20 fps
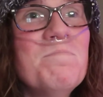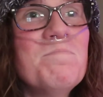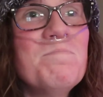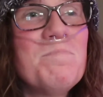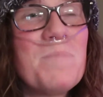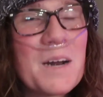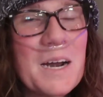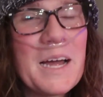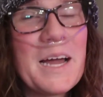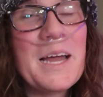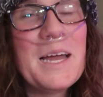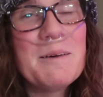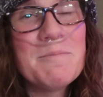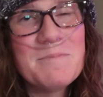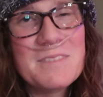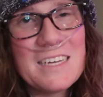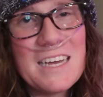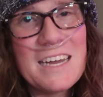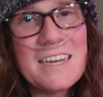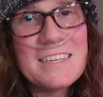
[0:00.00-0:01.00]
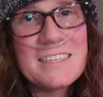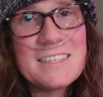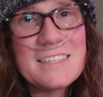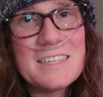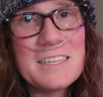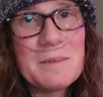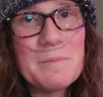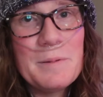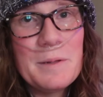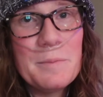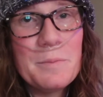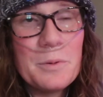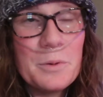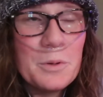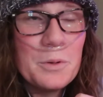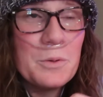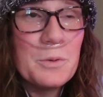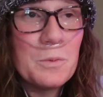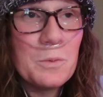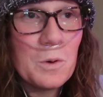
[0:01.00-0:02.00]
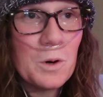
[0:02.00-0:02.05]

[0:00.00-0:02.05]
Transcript: But I am nice to the people who